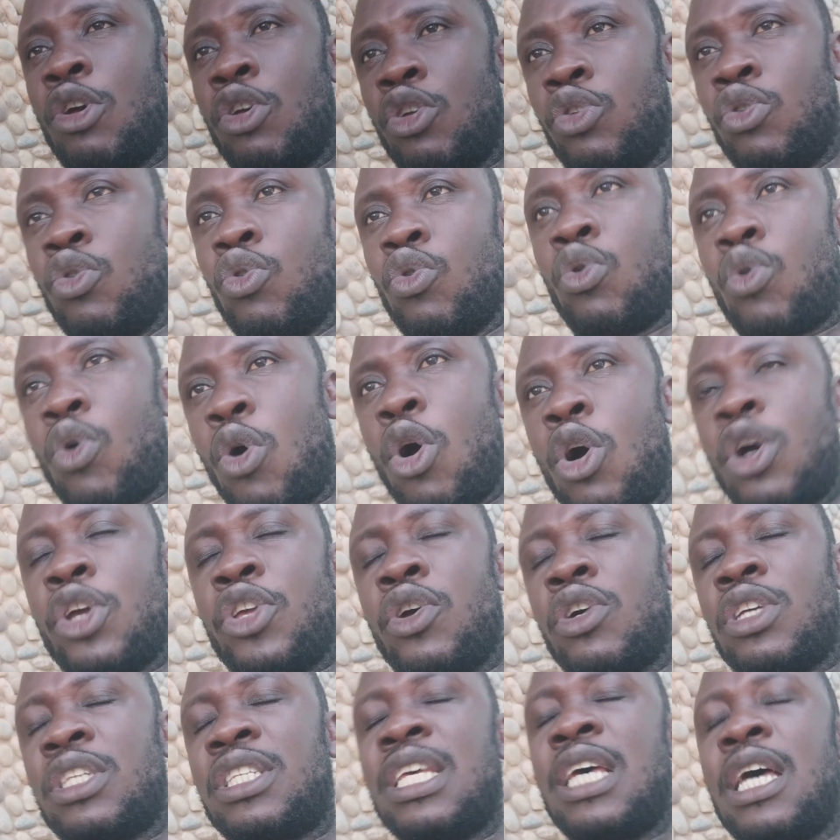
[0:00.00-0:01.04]
you call
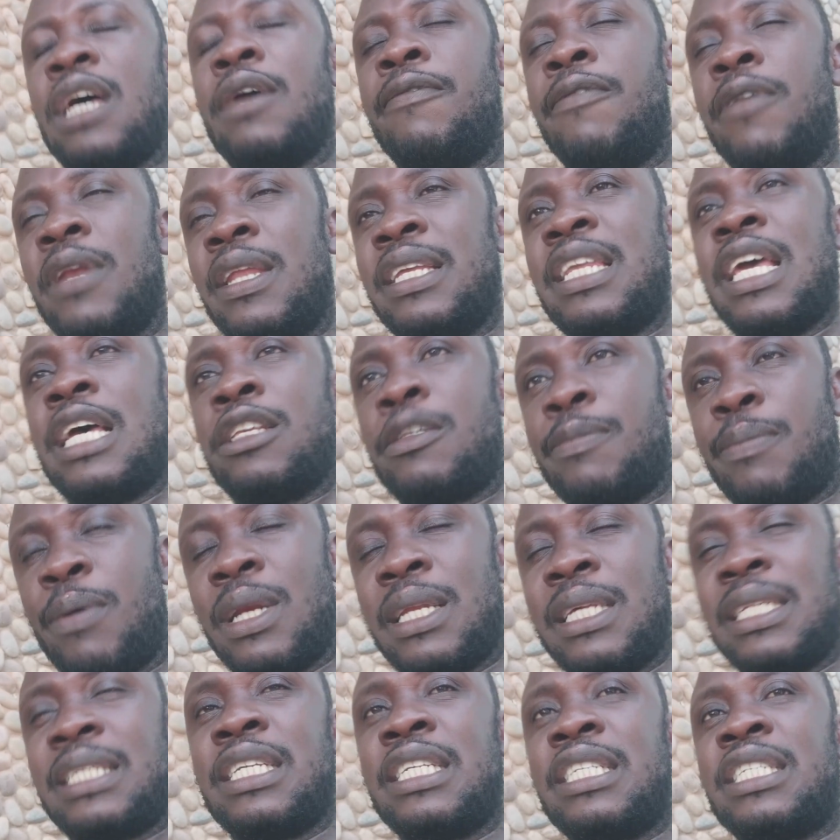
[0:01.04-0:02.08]
yourself leaders,
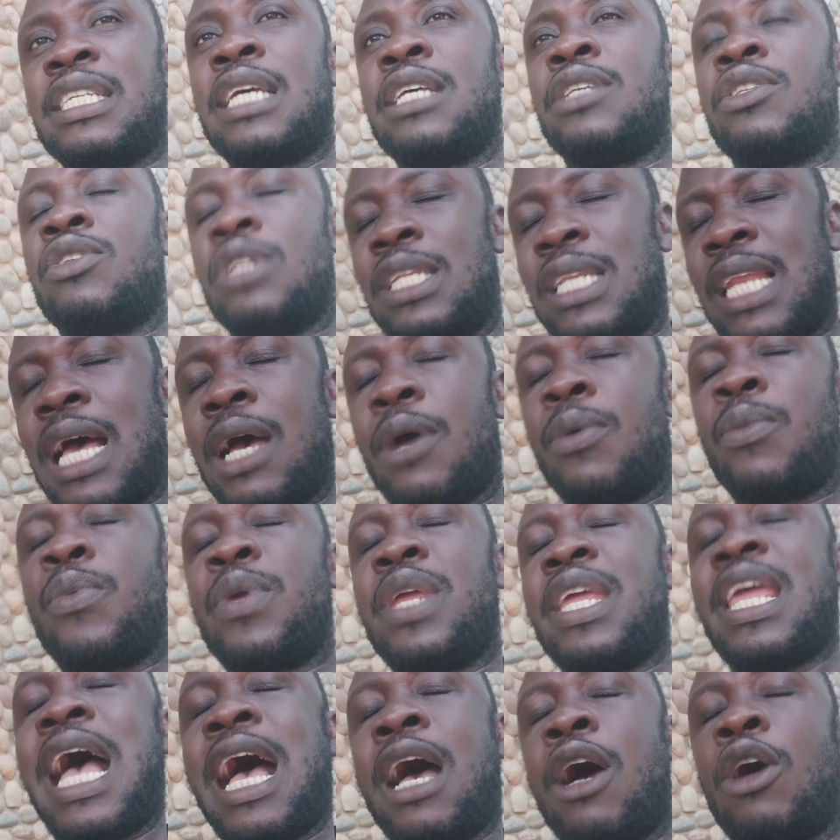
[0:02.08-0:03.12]
politicians, now
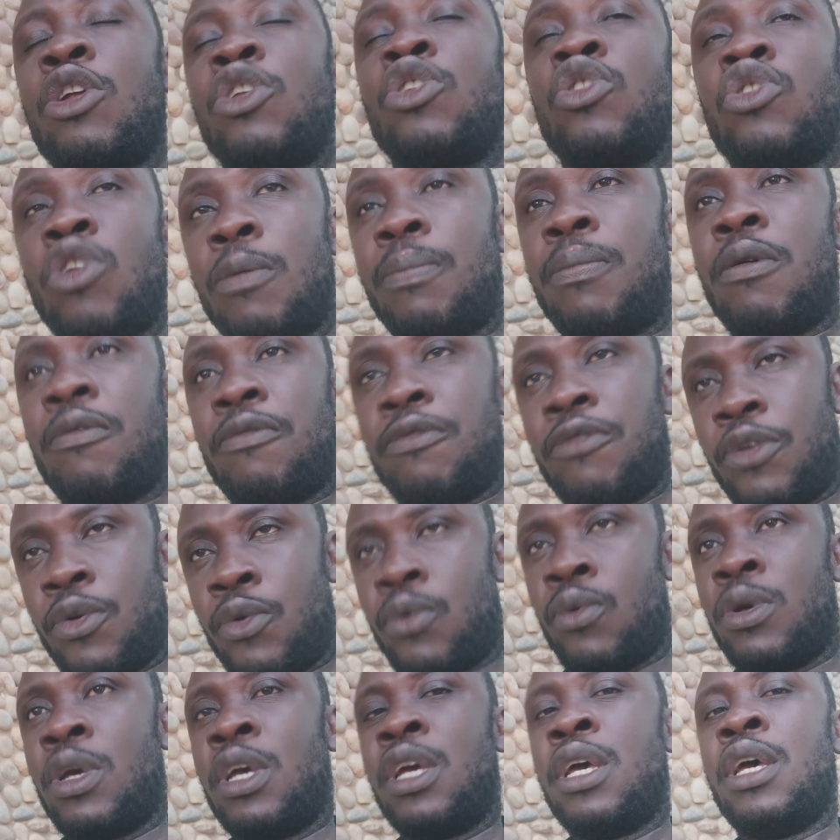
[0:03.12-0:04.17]
we are on top of you.